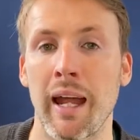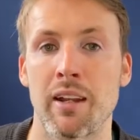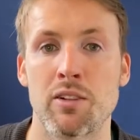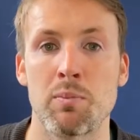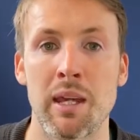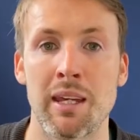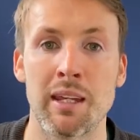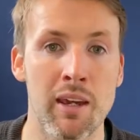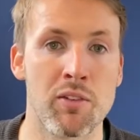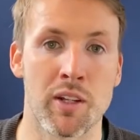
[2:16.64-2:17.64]
And it's me
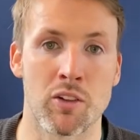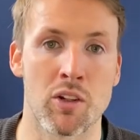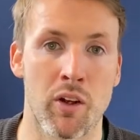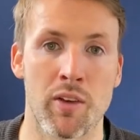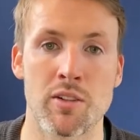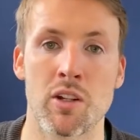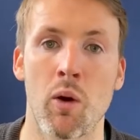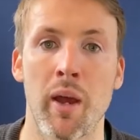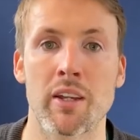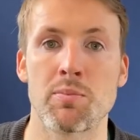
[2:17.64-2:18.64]
giving, you know, there's
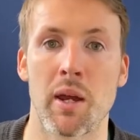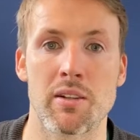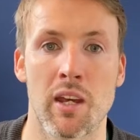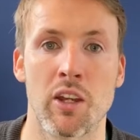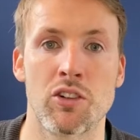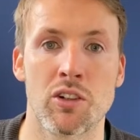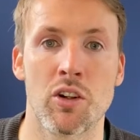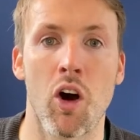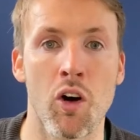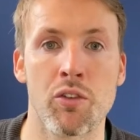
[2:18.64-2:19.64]
no
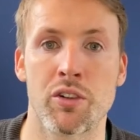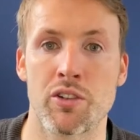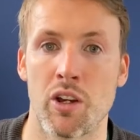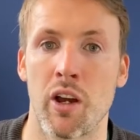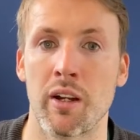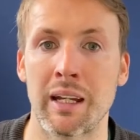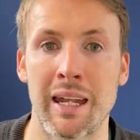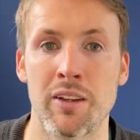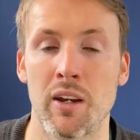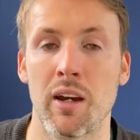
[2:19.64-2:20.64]
expectation of return
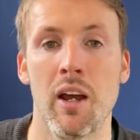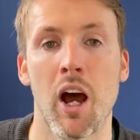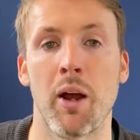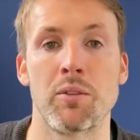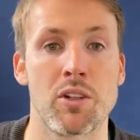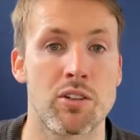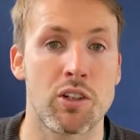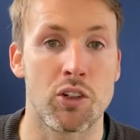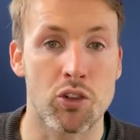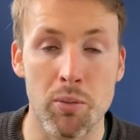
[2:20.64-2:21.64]
either. I'm just
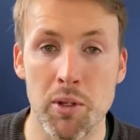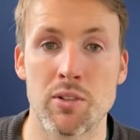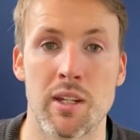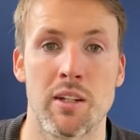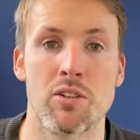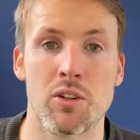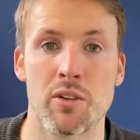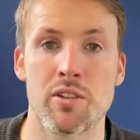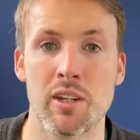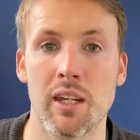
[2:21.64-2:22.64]
contributing to
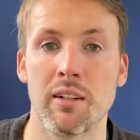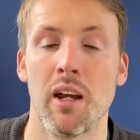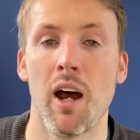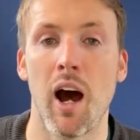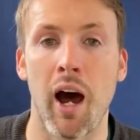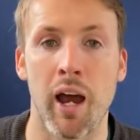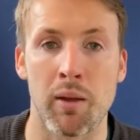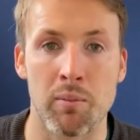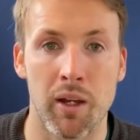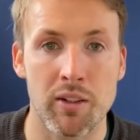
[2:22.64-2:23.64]
the scene.
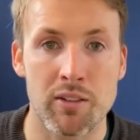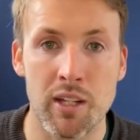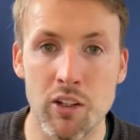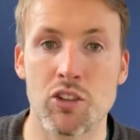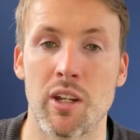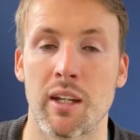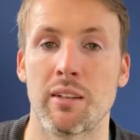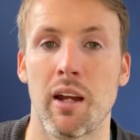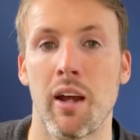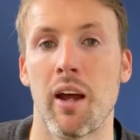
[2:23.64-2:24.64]
I'm
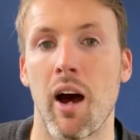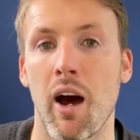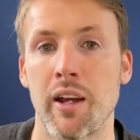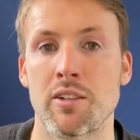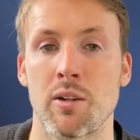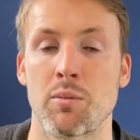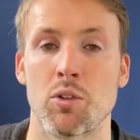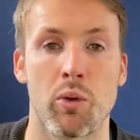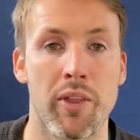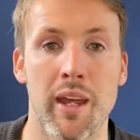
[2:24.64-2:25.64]
teaching
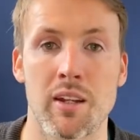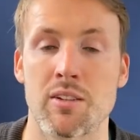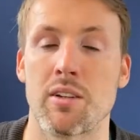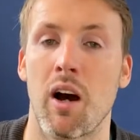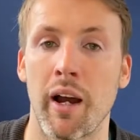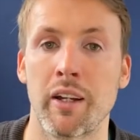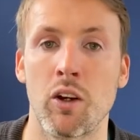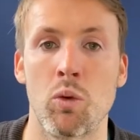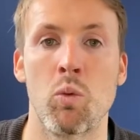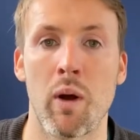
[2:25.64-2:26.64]
items or things that I
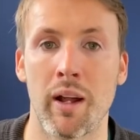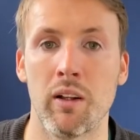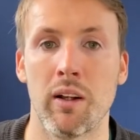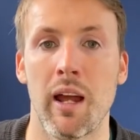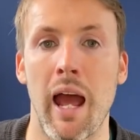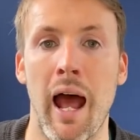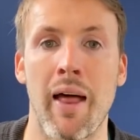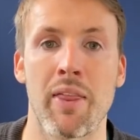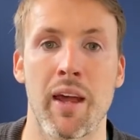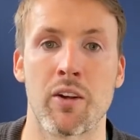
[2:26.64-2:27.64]
know well.
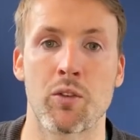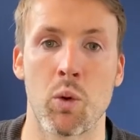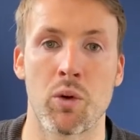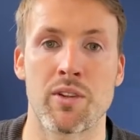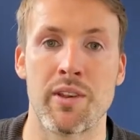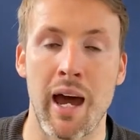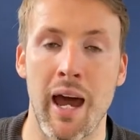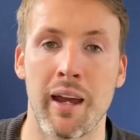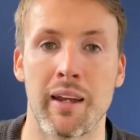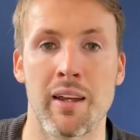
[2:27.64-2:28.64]
And then, of course,
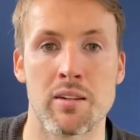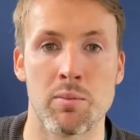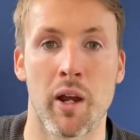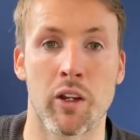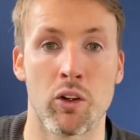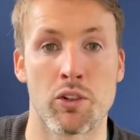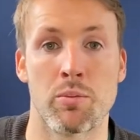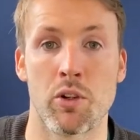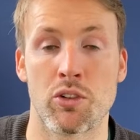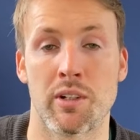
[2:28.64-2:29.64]
that is my
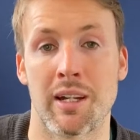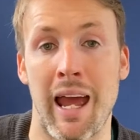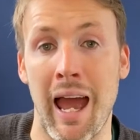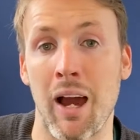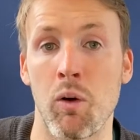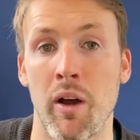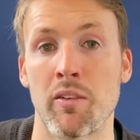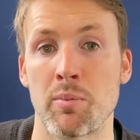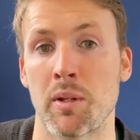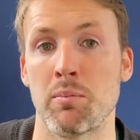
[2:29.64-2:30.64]
contribution and how
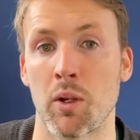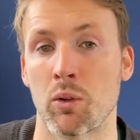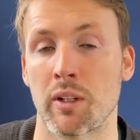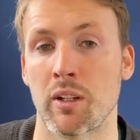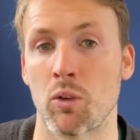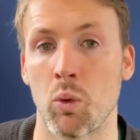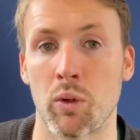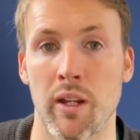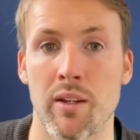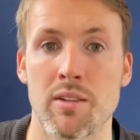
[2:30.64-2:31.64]
I've been building an
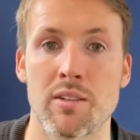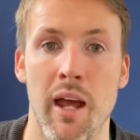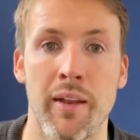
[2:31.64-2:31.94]
audience.